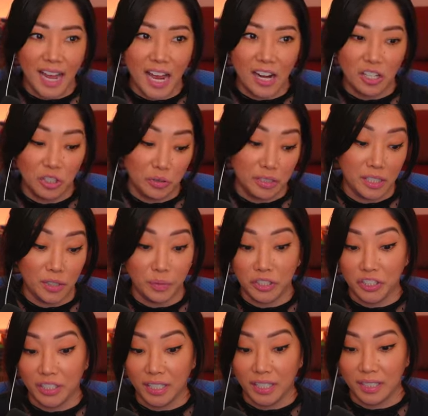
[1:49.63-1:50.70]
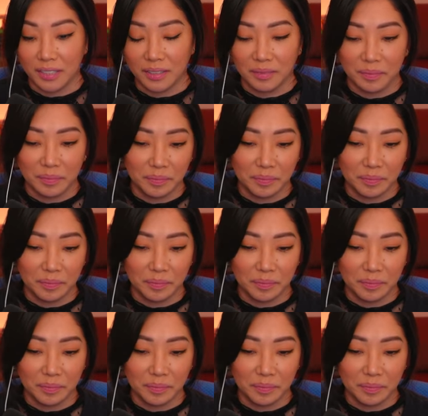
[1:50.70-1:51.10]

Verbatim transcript: I don't know. You'll see what she says.